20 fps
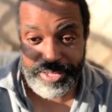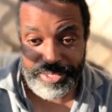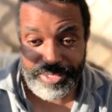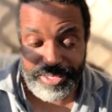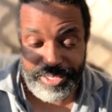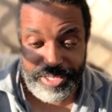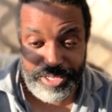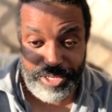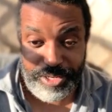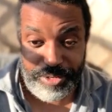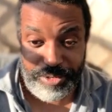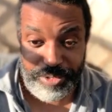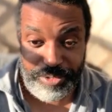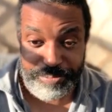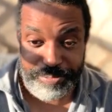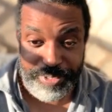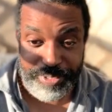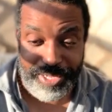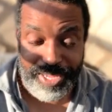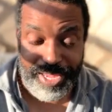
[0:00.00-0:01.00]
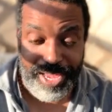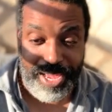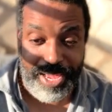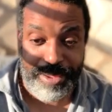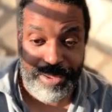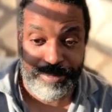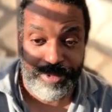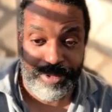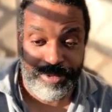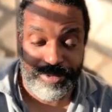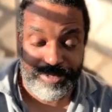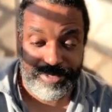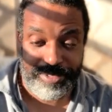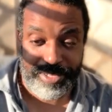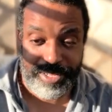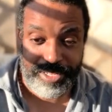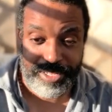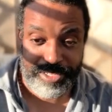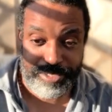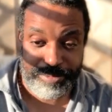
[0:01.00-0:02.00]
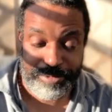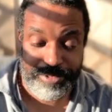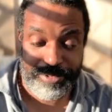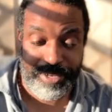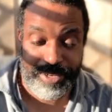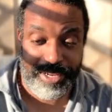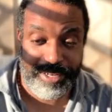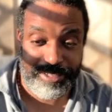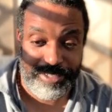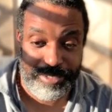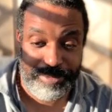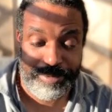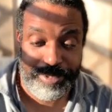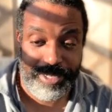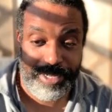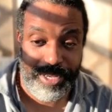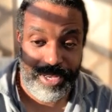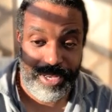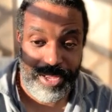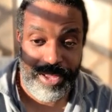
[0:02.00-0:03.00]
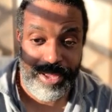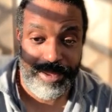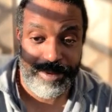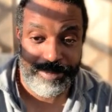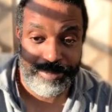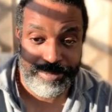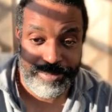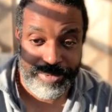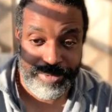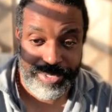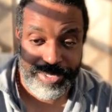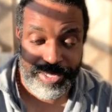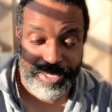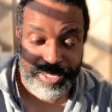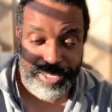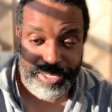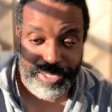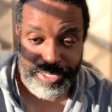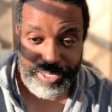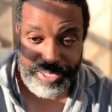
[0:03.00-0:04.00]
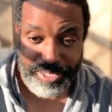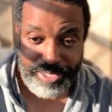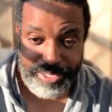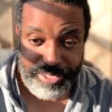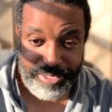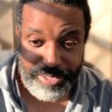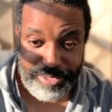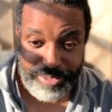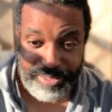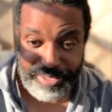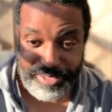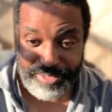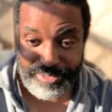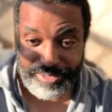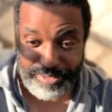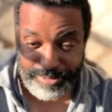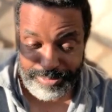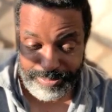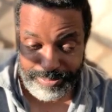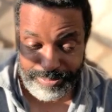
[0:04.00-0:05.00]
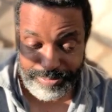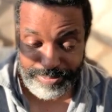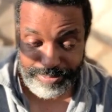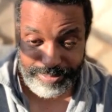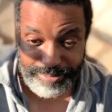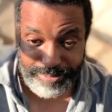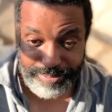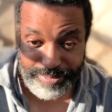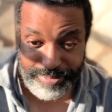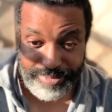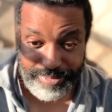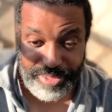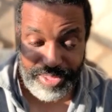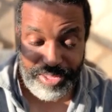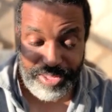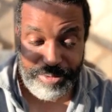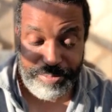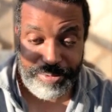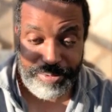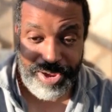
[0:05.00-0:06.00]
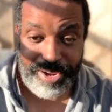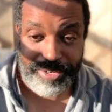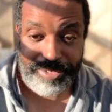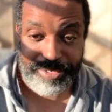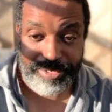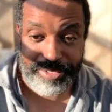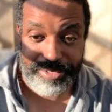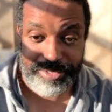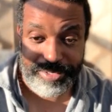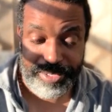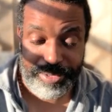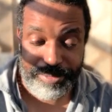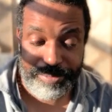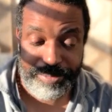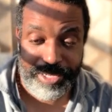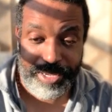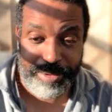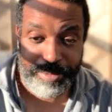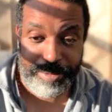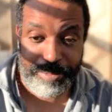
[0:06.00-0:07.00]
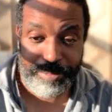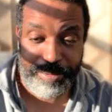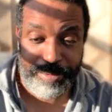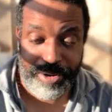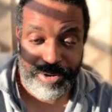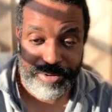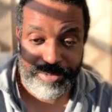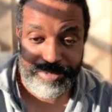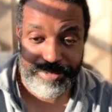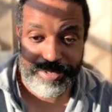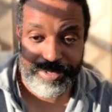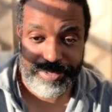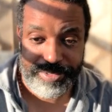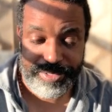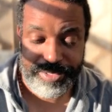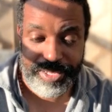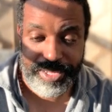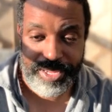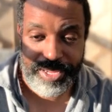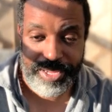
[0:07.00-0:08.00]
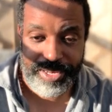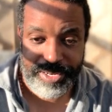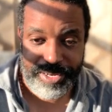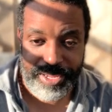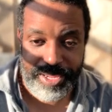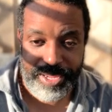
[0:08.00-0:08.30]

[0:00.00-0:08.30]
that you became those things, but you actually become the things that you practice. They become a part of you. And